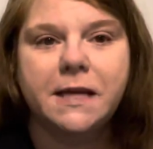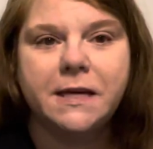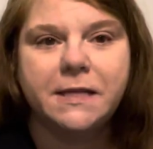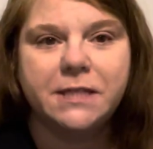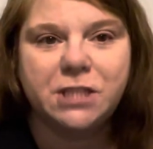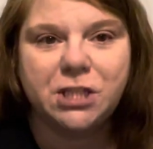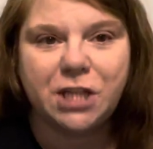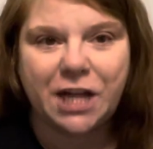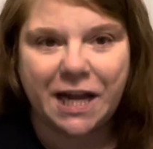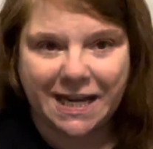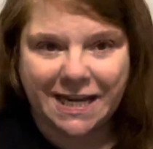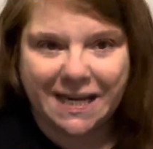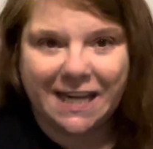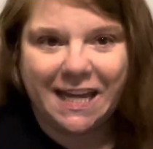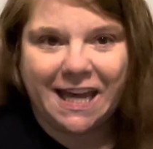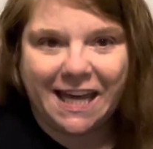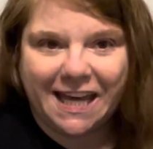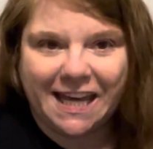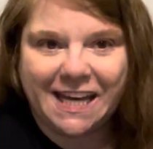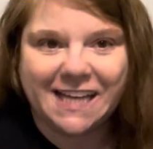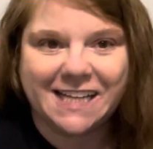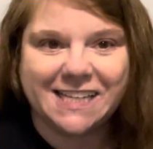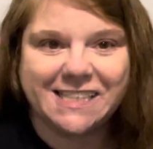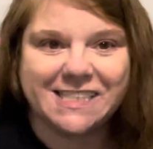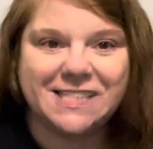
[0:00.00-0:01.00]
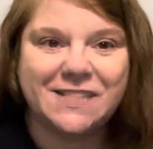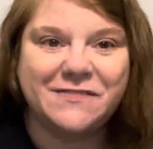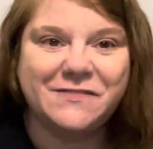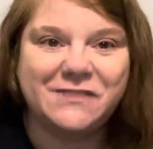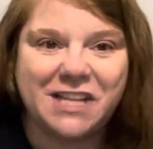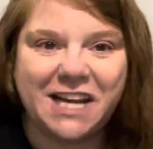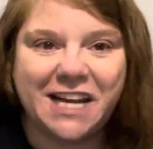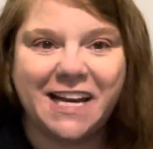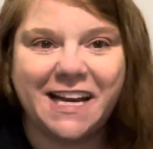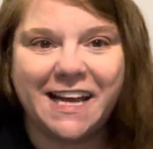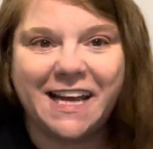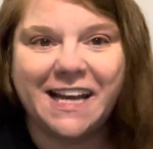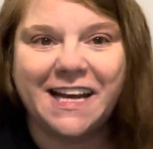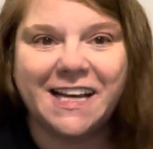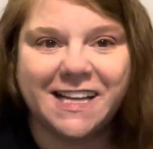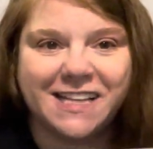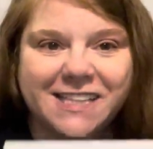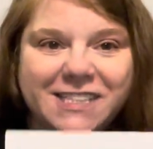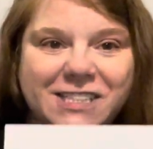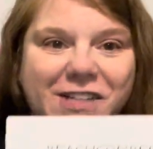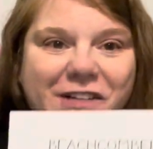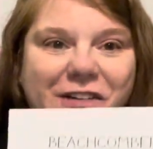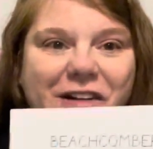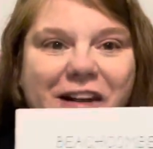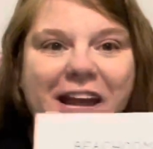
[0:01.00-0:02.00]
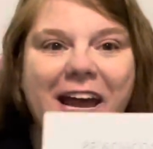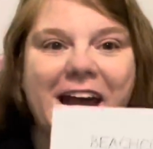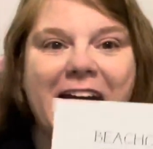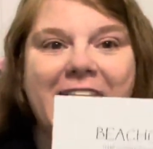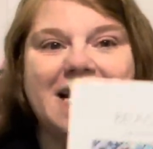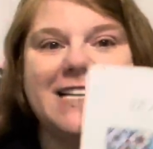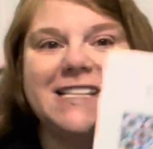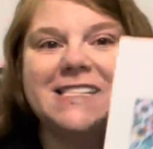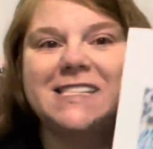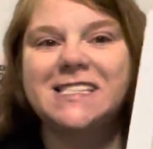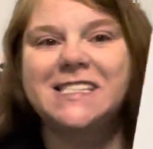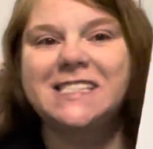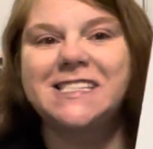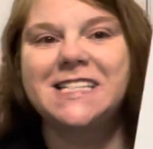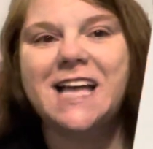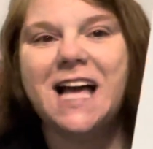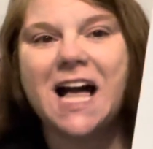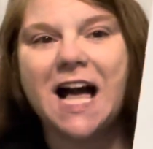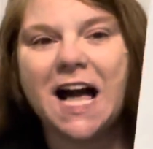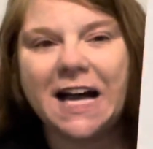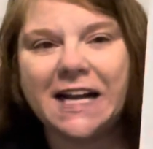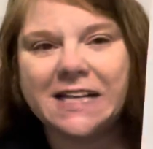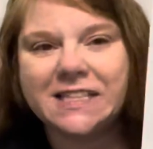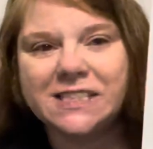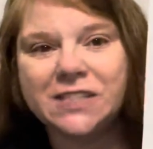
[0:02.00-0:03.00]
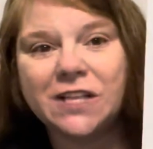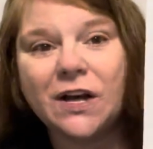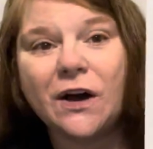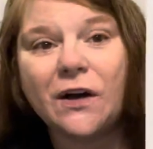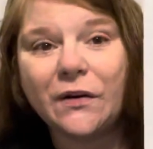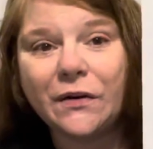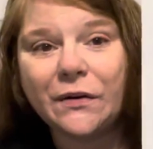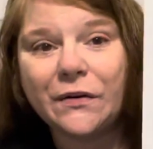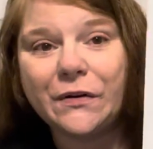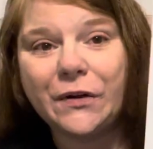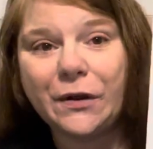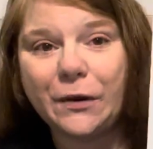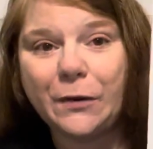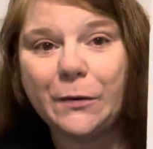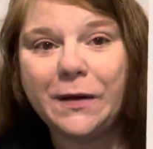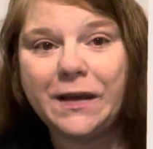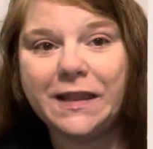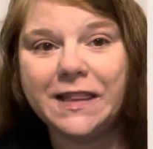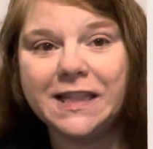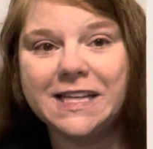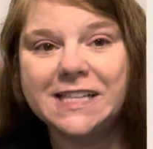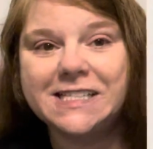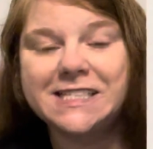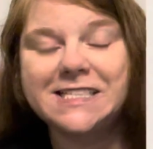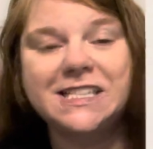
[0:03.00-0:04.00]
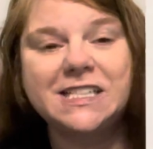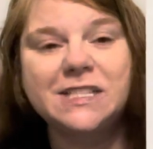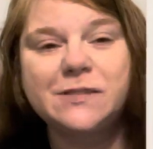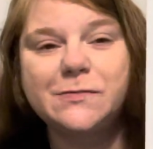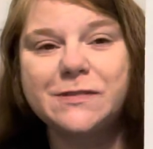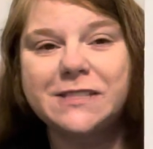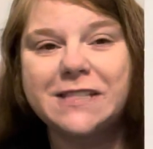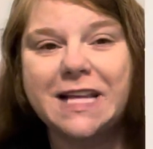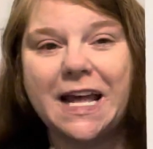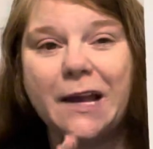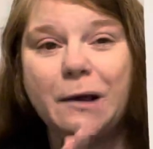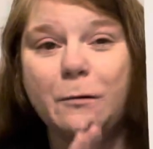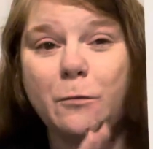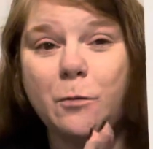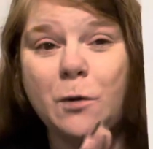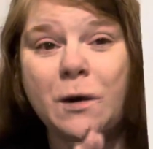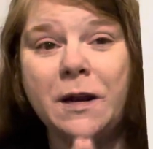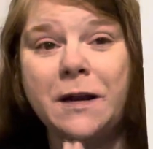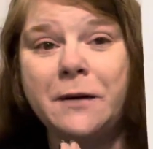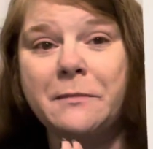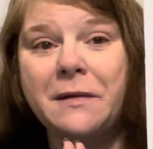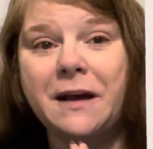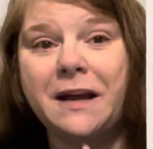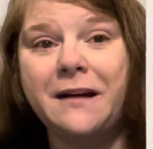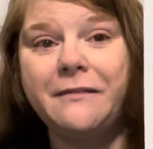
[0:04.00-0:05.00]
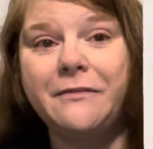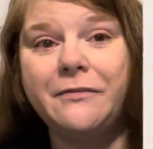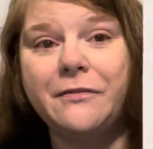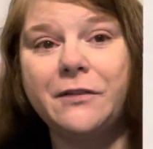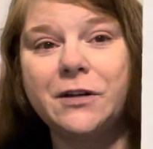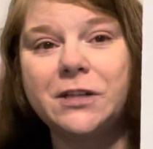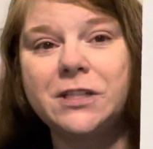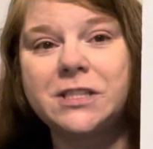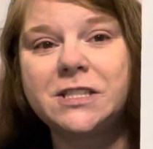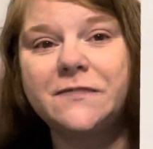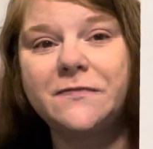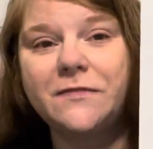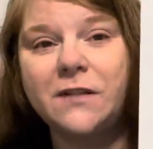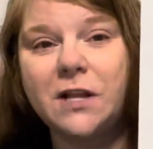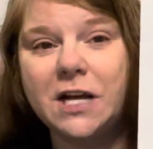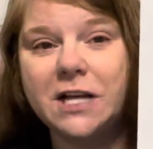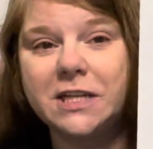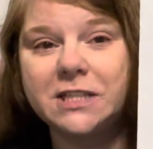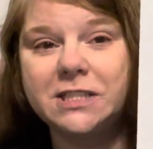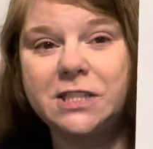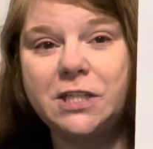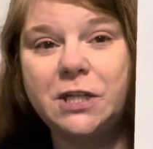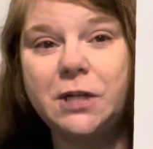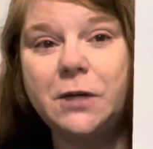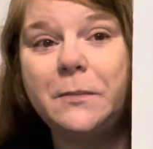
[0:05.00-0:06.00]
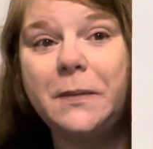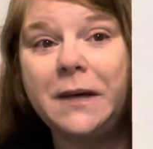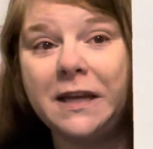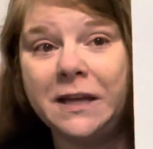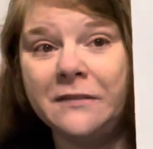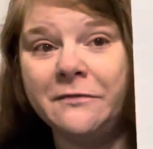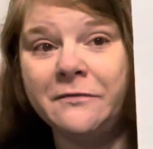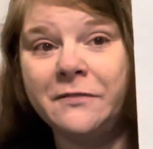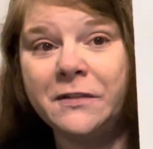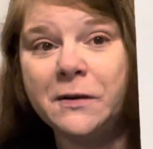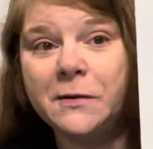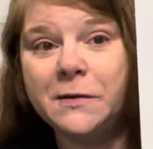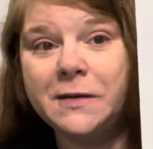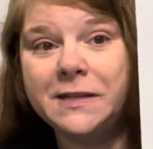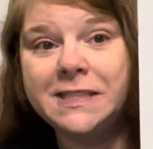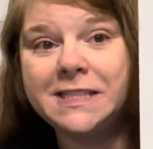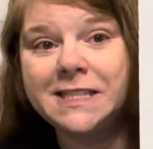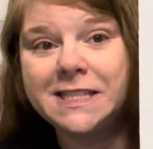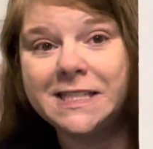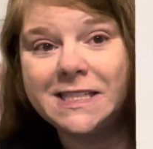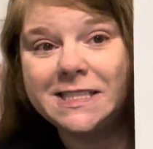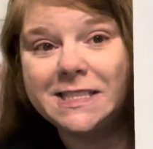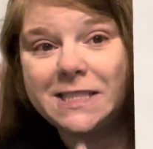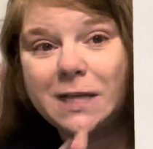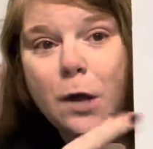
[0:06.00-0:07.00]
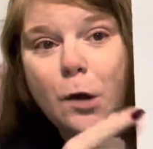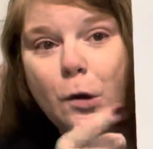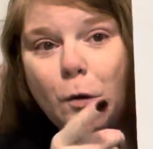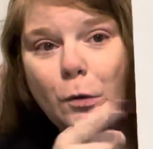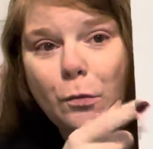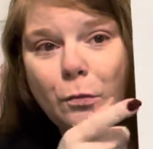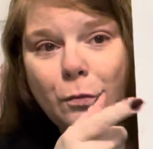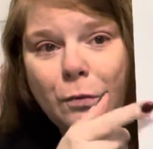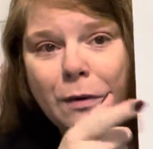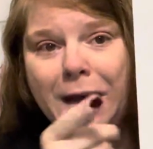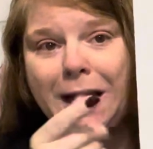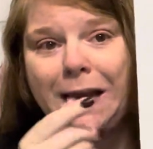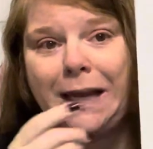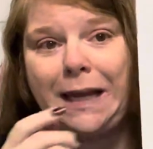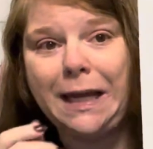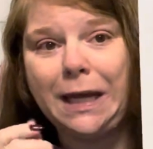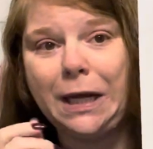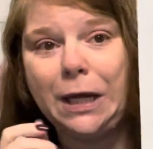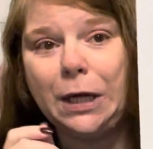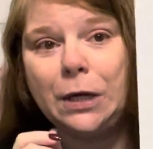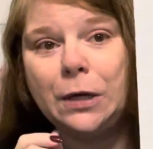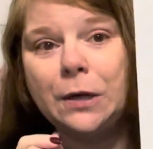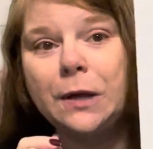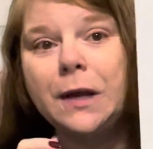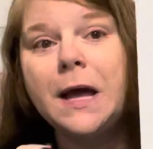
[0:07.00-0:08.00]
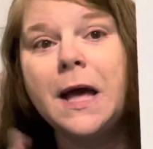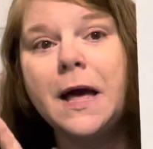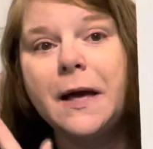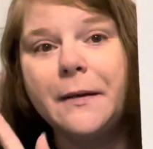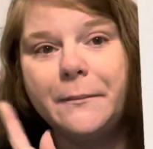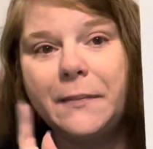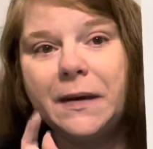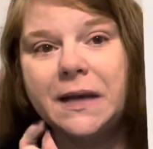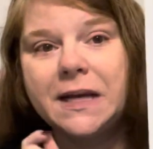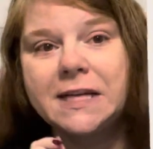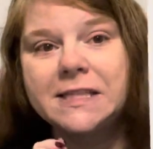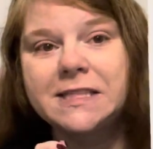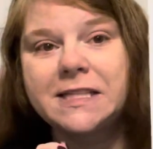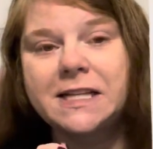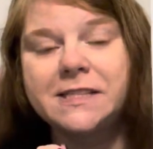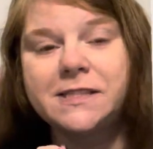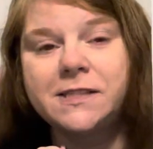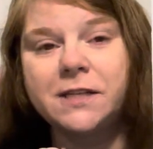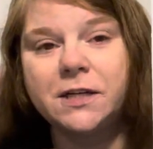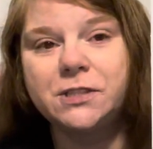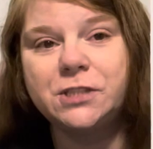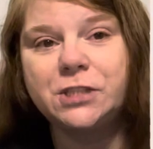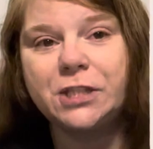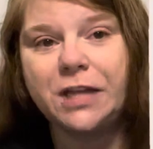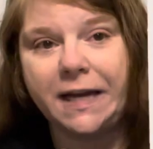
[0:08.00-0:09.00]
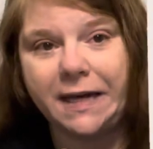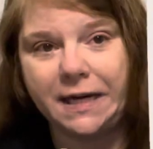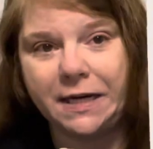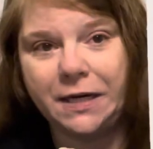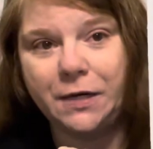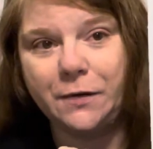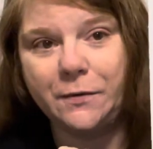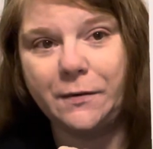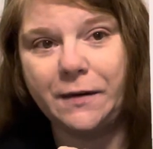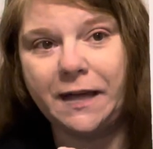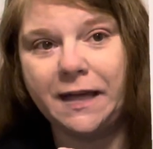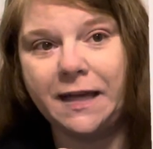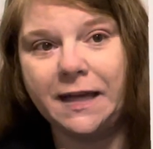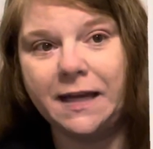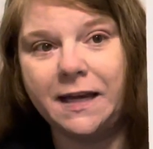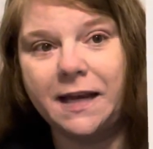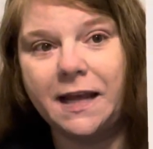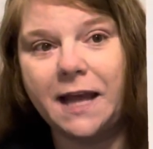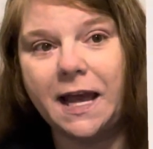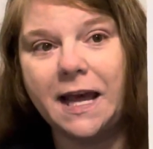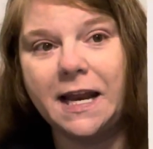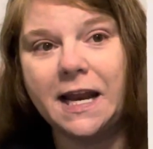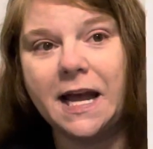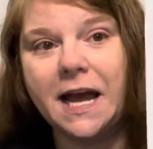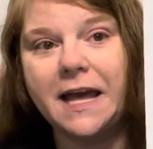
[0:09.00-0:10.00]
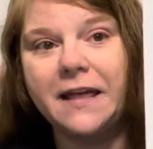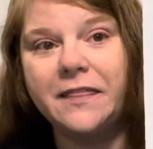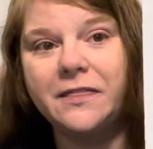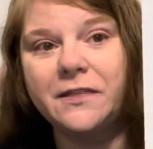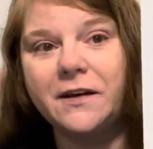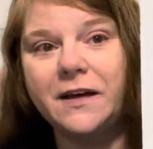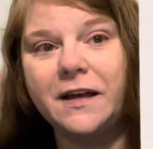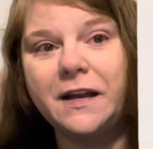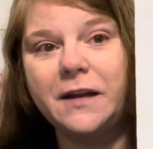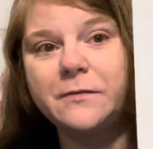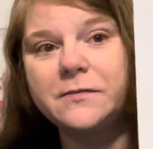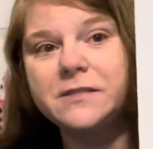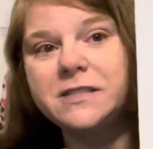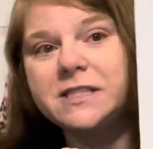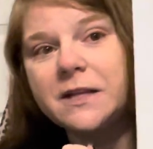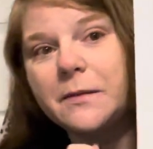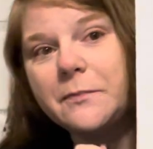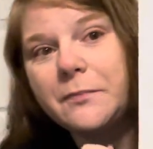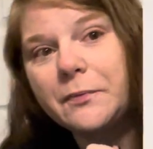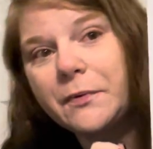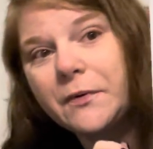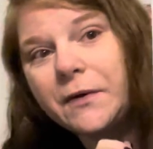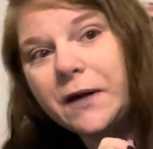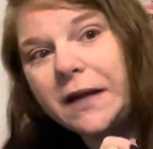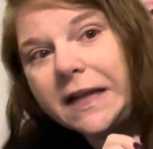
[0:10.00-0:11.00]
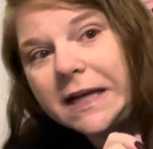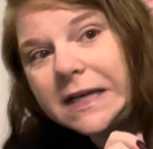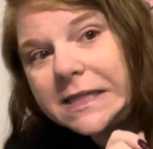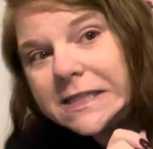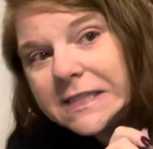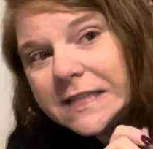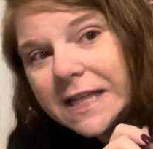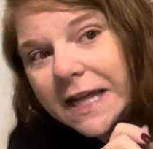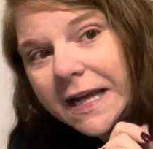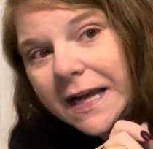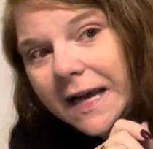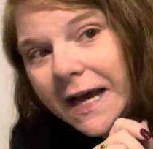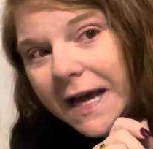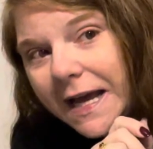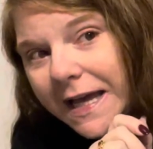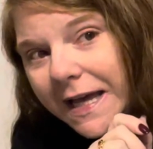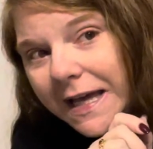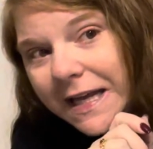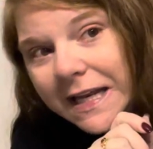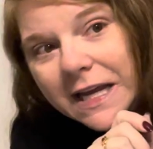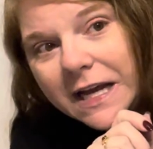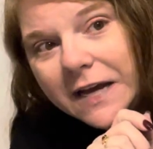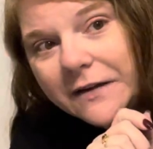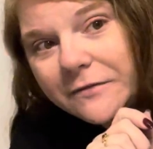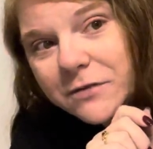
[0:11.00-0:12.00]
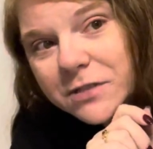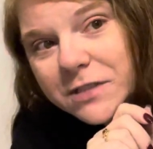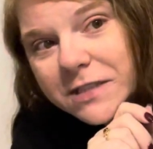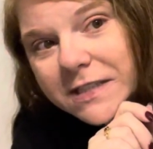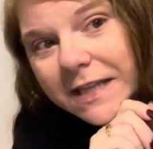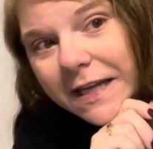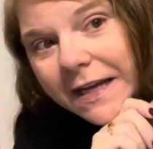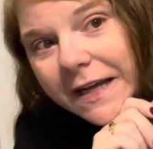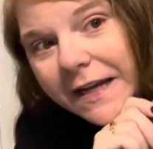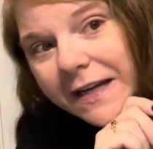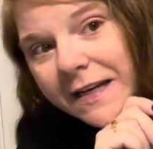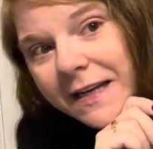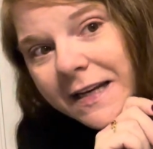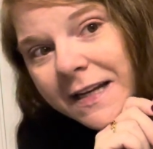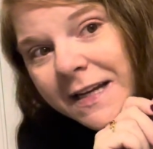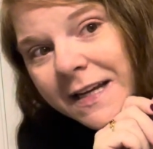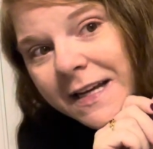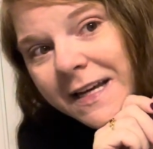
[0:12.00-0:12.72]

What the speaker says: Jan Hicks of Jan Hicks Creates, I saw her doing this. This was like one of my first Flosstube influences right here, because I saw Jan doing it and I thought it was the prettiest thing I had ever seen.